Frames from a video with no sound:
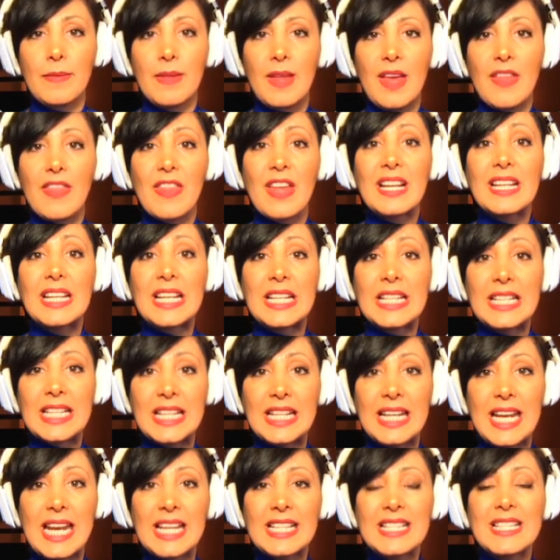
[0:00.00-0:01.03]
that
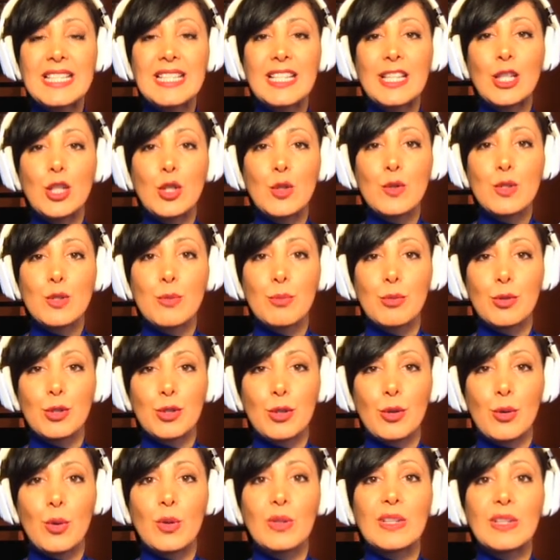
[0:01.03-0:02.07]
indicates the used
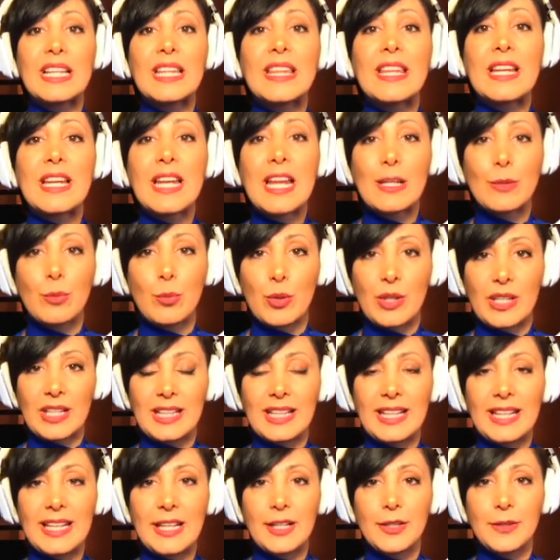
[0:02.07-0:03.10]
protocol in the network
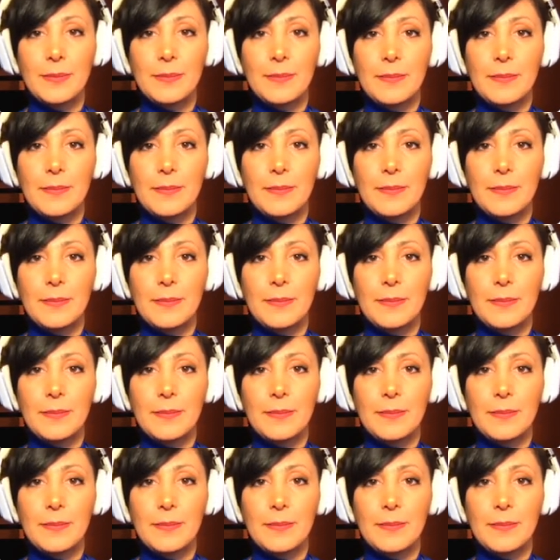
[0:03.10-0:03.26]
layer.